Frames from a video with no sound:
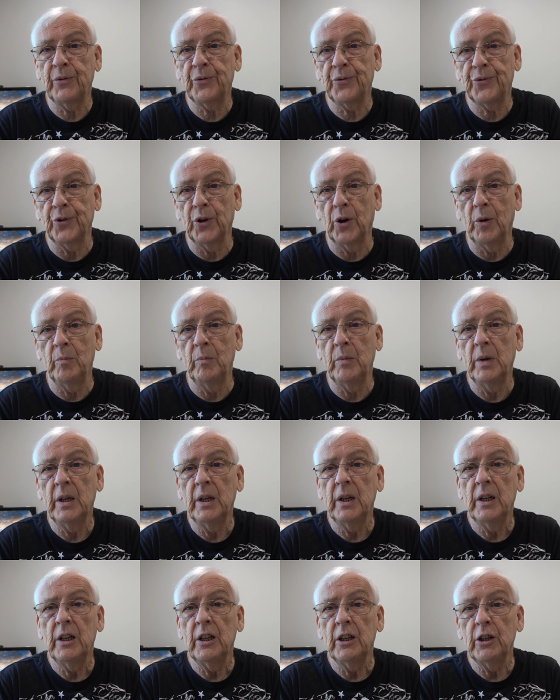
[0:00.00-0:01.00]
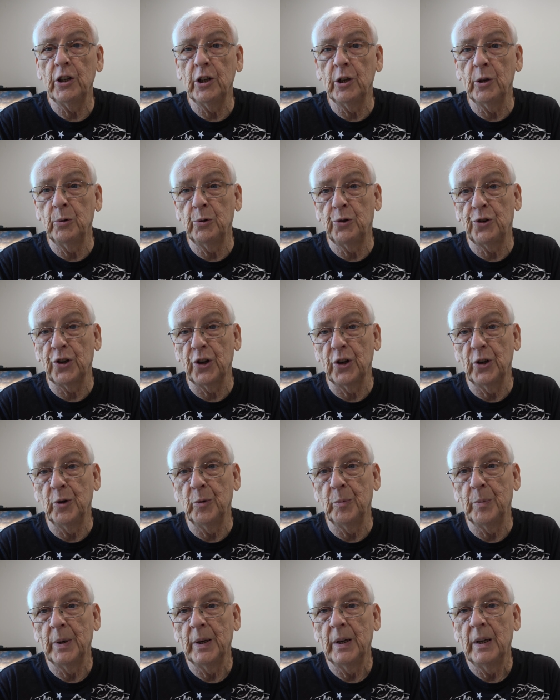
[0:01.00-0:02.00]
from
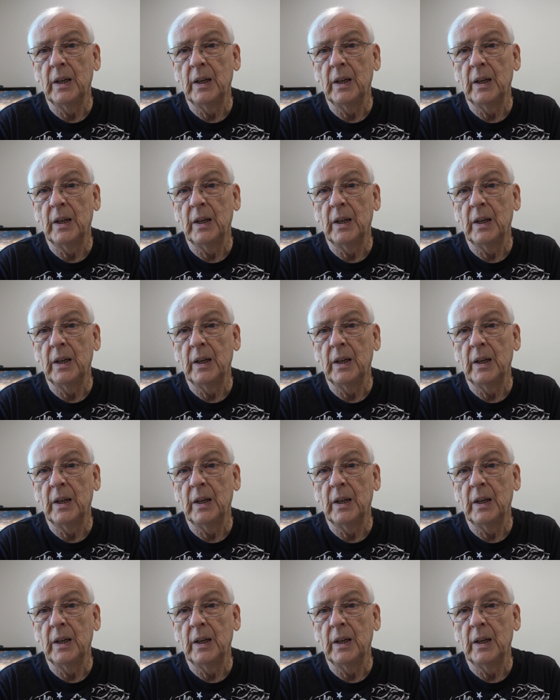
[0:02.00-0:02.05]
YouTube.